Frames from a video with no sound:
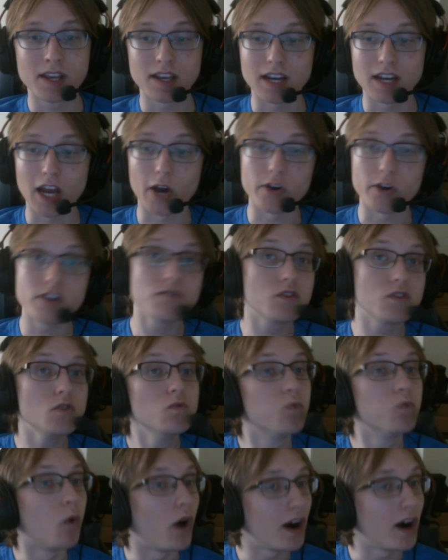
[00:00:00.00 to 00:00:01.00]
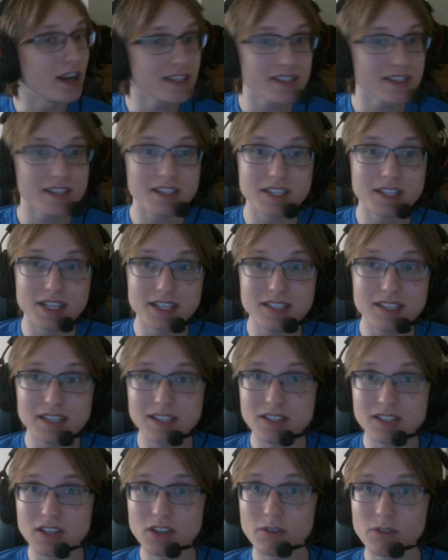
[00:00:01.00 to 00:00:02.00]
Now, if you want
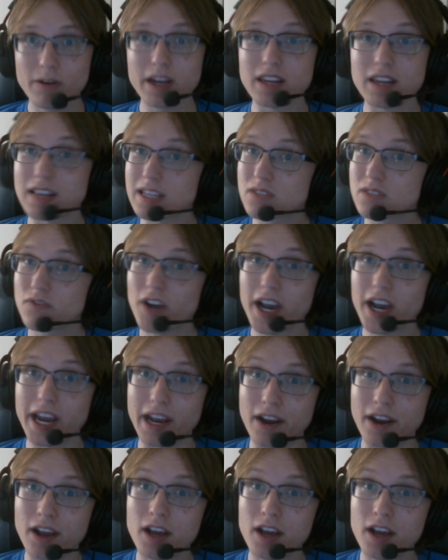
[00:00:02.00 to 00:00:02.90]
statistics in your rating, that's fine,